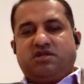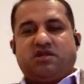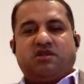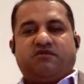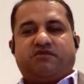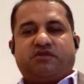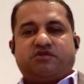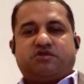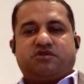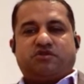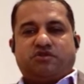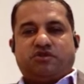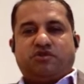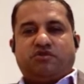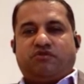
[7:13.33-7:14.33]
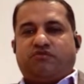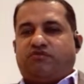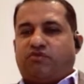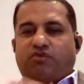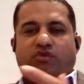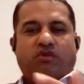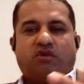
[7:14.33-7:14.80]
delivered to you
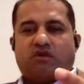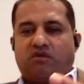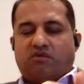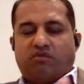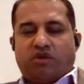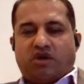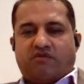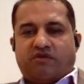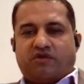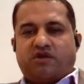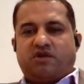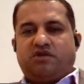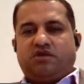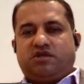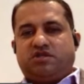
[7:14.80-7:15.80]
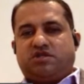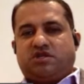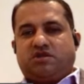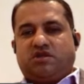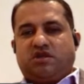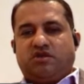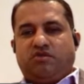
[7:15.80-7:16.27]
for whatever
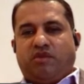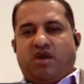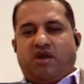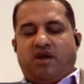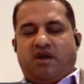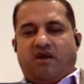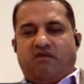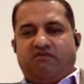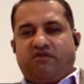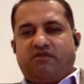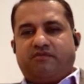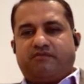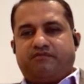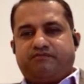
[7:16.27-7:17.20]
condition that you may have.